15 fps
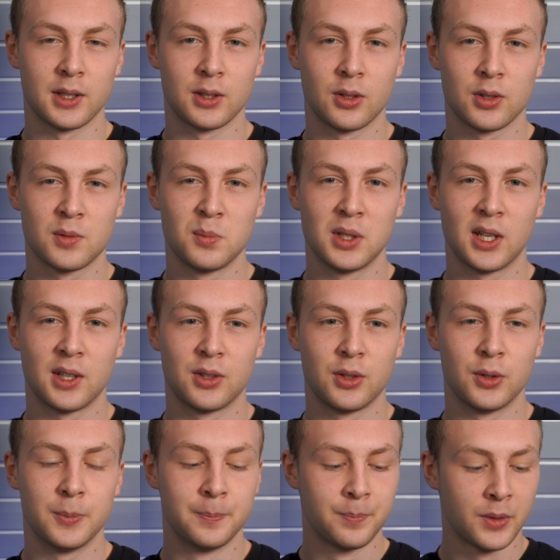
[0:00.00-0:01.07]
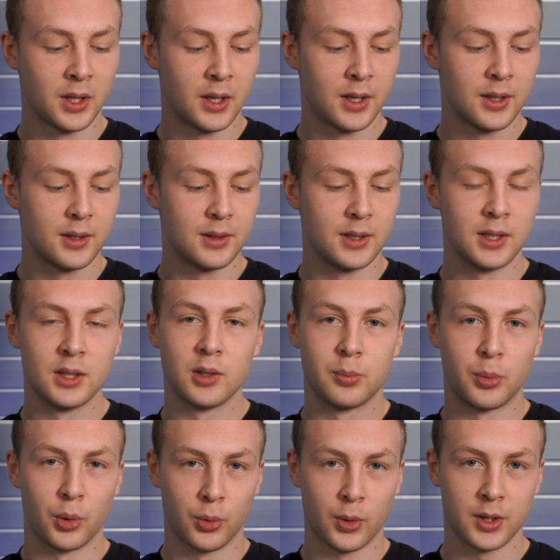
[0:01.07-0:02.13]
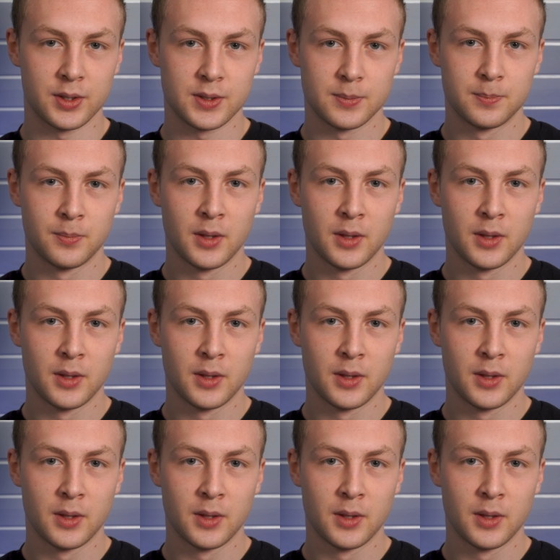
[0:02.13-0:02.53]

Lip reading: it doesn't mean that you didn't progress.